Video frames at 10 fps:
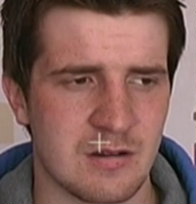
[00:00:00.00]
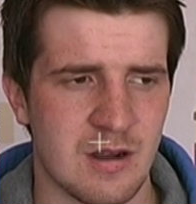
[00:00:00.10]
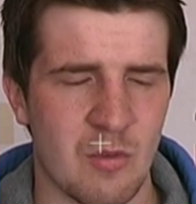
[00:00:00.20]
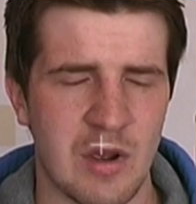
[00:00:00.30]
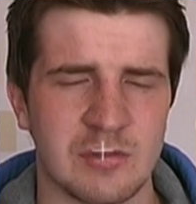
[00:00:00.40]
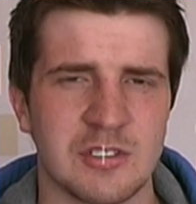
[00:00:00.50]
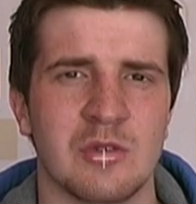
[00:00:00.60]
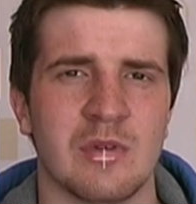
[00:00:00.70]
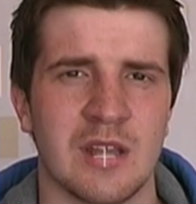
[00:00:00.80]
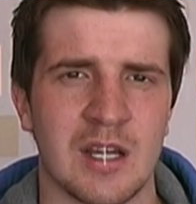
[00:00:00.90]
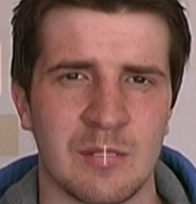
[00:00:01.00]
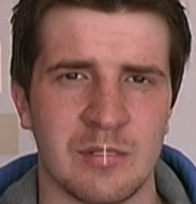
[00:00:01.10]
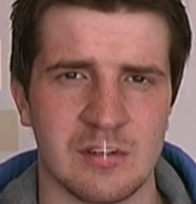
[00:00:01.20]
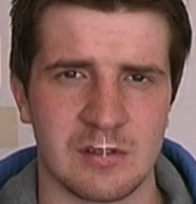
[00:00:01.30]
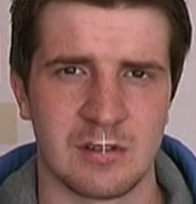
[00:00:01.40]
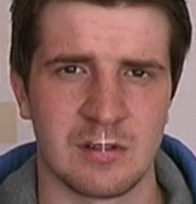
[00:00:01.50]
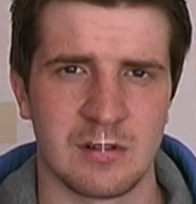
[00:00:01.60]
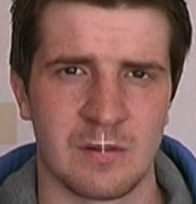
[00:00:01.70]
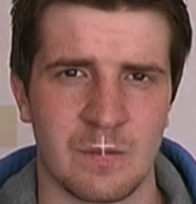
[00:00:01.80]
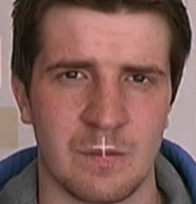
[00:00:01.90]
And where was you when that happened?
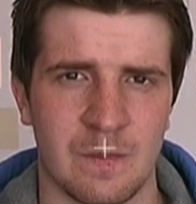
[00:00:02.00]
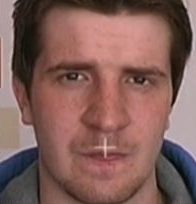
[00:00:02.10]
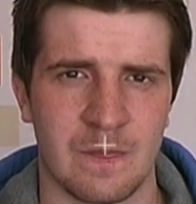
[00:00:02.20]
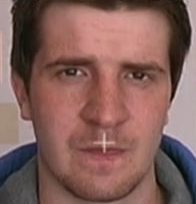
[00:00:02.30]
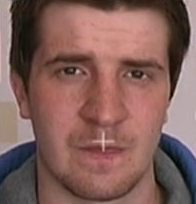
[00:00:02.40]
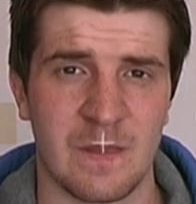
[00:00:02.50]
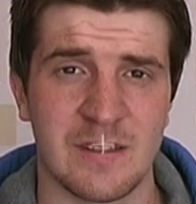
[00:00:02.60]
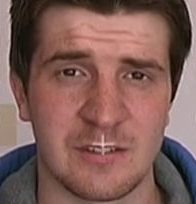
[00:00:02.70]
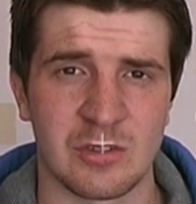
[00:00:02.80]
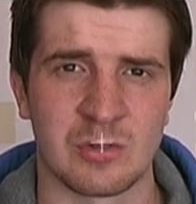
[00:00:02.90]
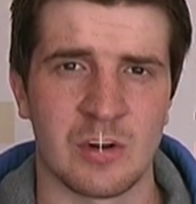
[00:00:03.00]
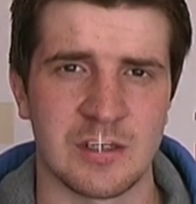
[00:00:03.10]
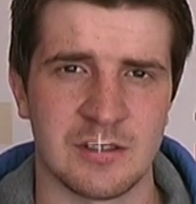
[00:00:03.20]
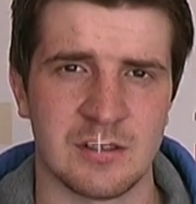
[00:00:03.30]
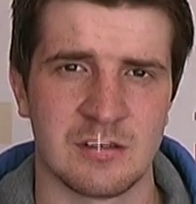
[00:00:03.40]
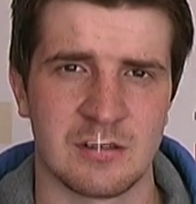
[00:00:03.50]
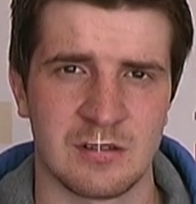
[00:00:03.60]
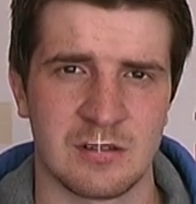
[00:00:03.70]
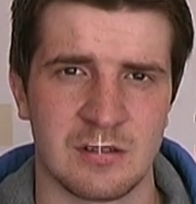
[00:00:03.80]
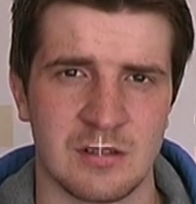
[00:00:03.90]
There's a good question.
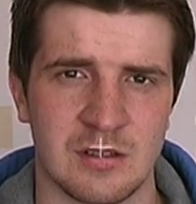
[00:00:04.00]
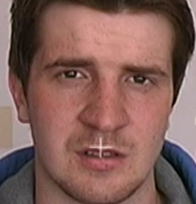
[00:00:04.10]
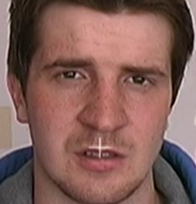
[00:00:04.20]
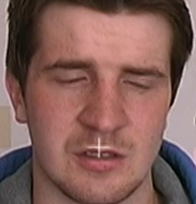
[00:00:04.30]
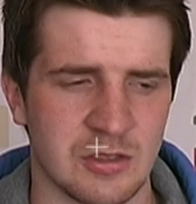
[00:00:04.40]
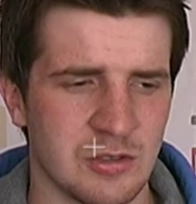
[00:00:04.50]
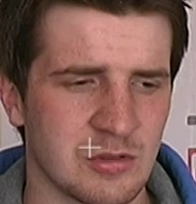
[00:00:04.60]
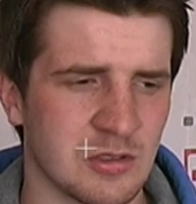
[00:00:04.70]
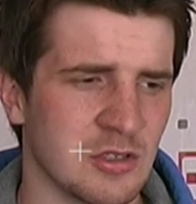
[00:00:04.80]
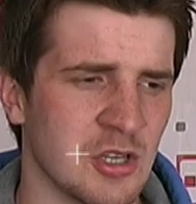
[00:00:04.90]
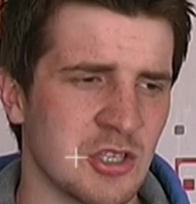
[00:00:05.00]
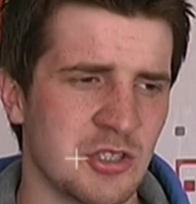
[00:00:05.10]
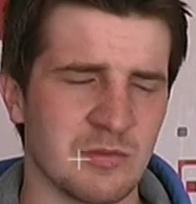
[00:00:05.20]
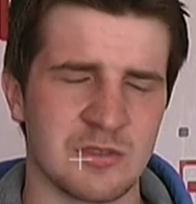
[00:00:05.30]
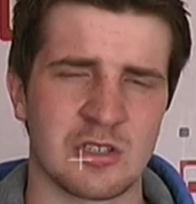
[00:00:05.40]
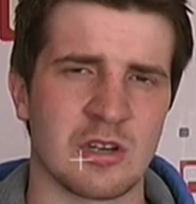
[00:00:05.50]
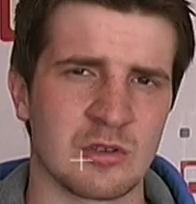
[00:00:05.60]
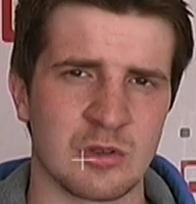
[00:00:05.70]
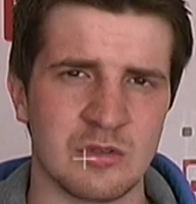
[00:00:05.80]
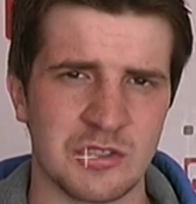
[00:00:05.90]
Now you can jump to
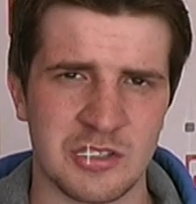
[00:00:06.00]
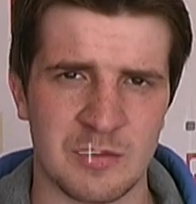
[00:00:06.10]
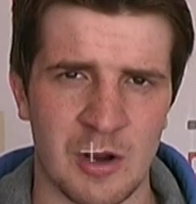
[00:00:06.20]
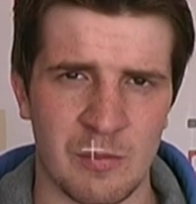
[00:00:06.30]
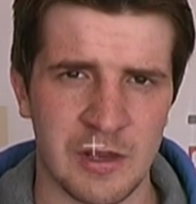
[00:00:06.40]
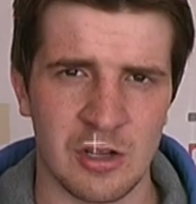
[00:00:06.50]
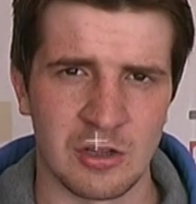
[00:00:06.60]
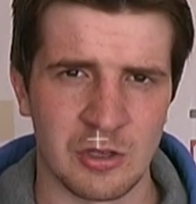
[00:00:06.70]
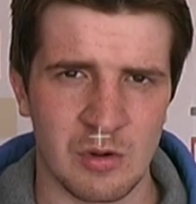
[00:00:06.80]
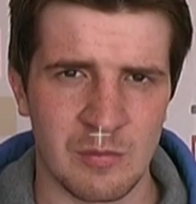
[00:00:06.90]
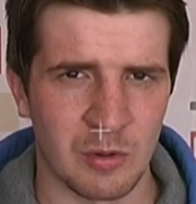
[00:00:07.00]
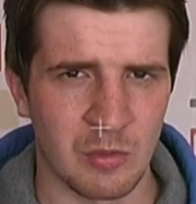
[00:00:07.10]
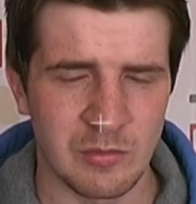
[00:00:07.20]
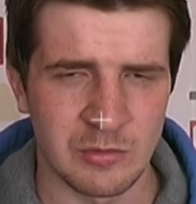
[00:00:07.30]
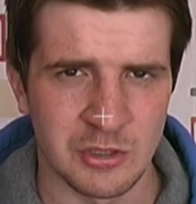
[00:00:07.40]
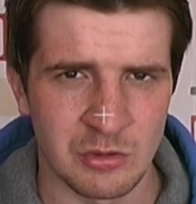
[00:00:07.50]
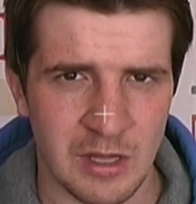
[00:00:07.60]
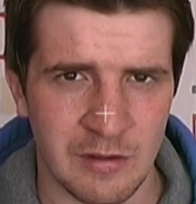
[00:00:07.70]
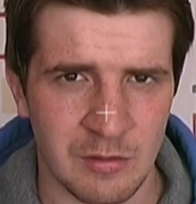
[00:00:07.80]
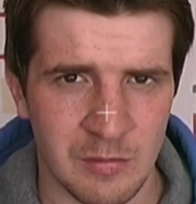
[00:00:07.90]
conclusions about me all you want, but when was you
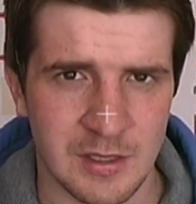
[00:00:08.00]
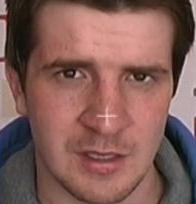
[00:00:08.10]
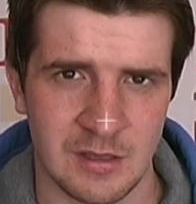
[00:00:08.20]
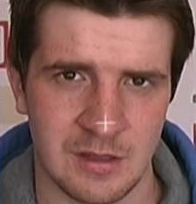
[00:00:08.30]
there for me?